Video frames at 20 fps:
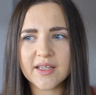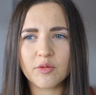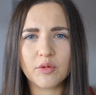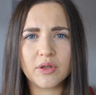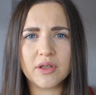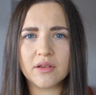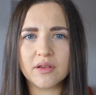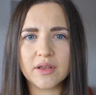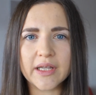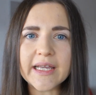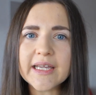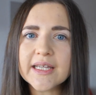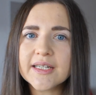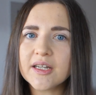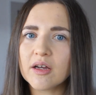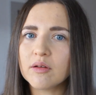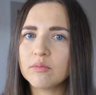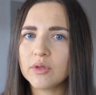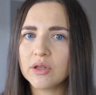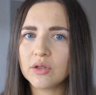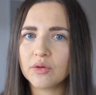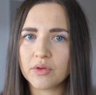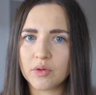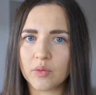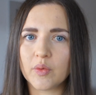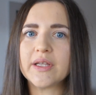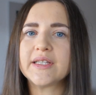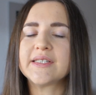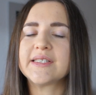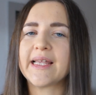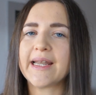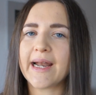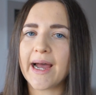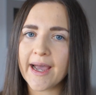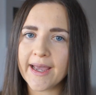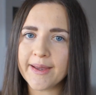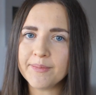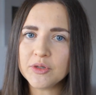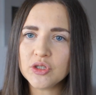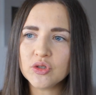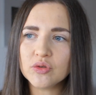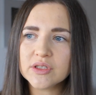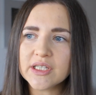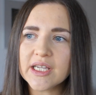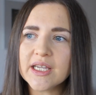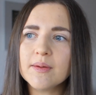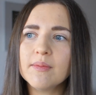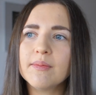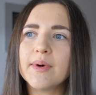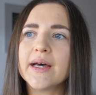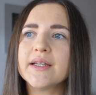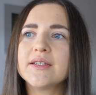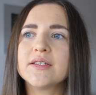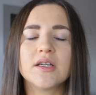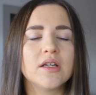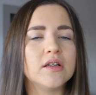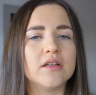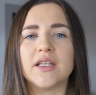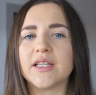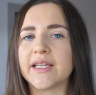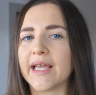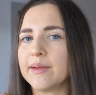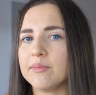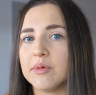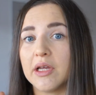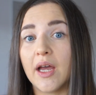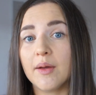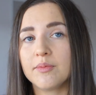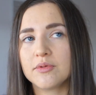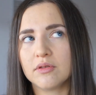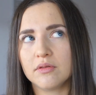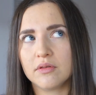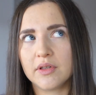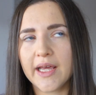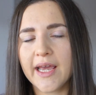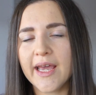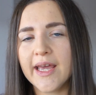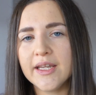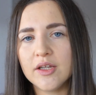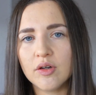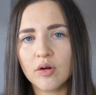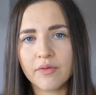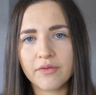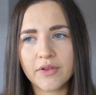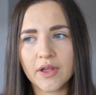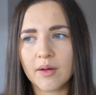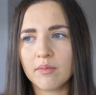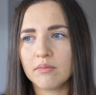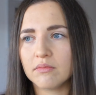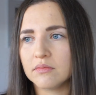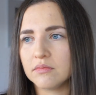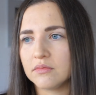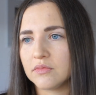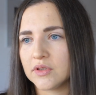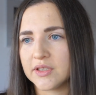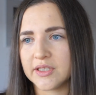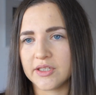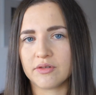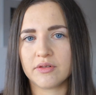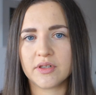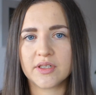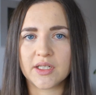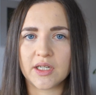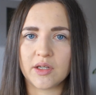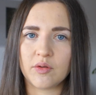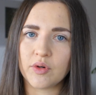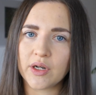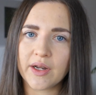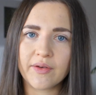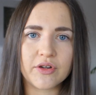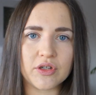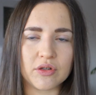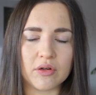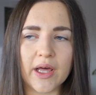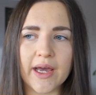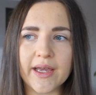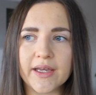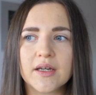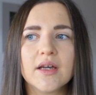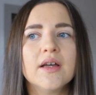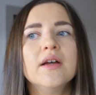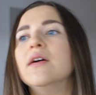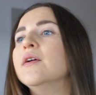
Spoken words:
I will link it down below, the ones that I'm using, but it can be absolutely any of them, seriously, whatever you like.